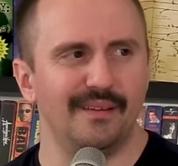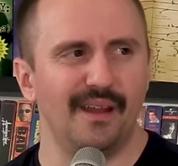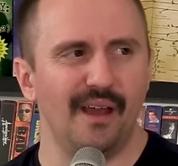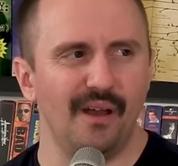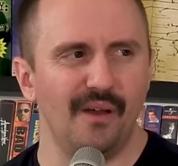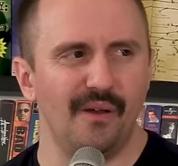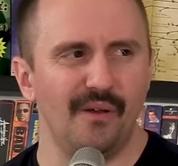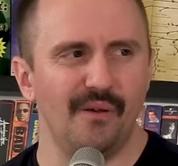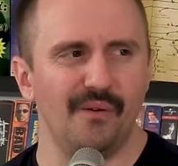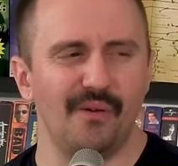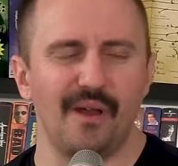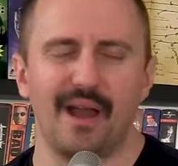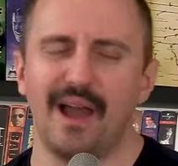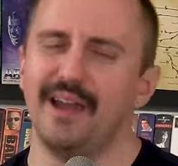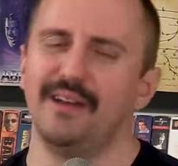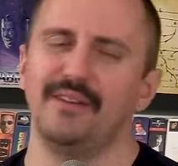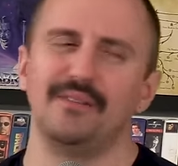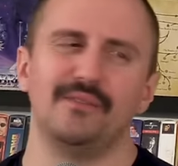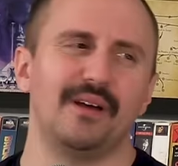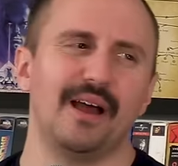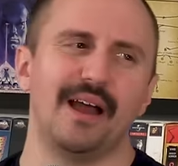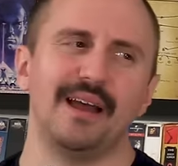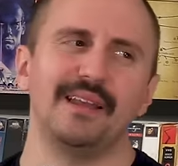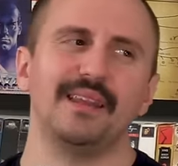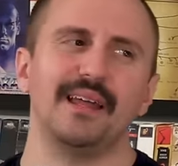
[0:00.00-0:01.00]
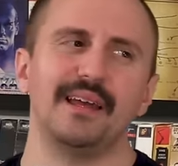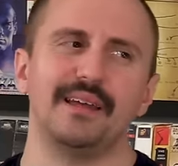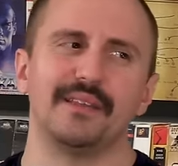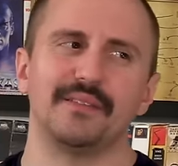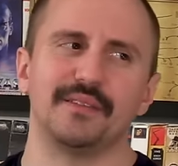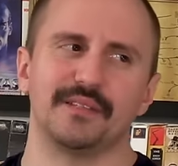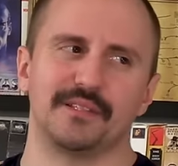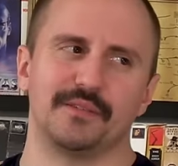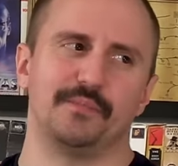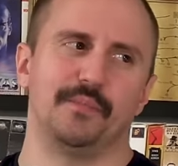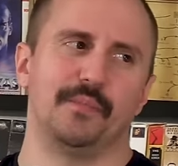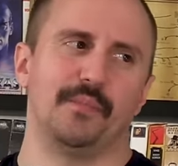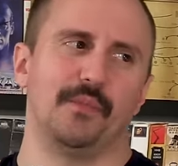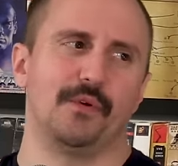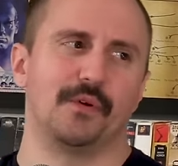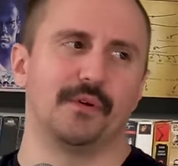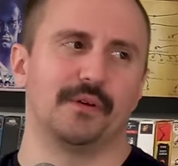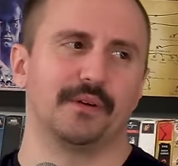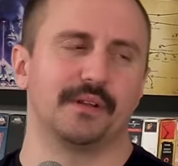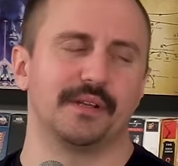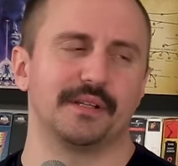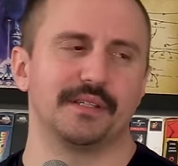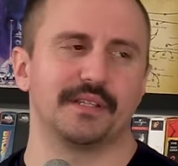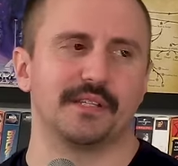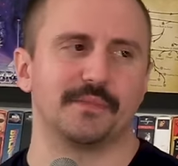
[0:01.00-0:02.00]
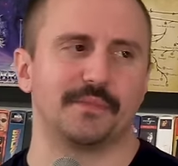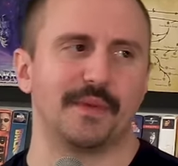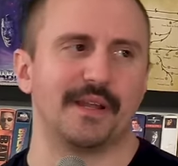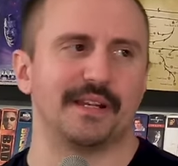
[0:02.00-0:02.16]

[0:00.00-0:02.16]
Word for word: No, I don't. I like this more because it's